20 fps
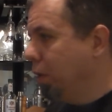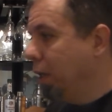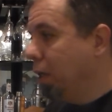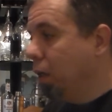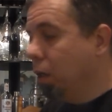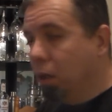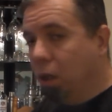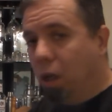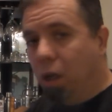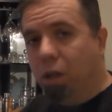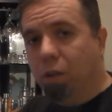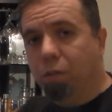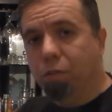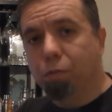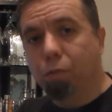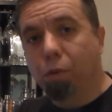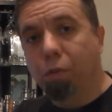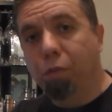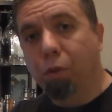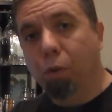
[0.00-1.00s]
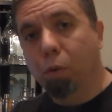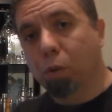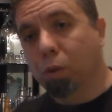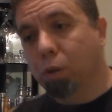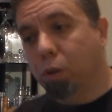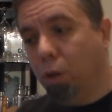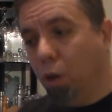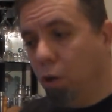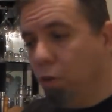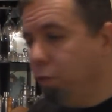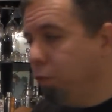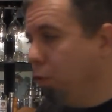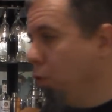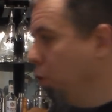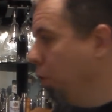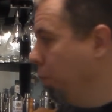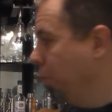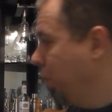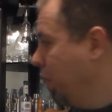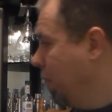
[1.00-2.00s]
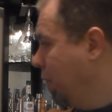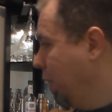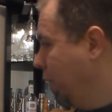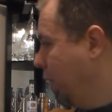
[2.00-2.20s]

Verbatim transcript: that a lot of reviewers go for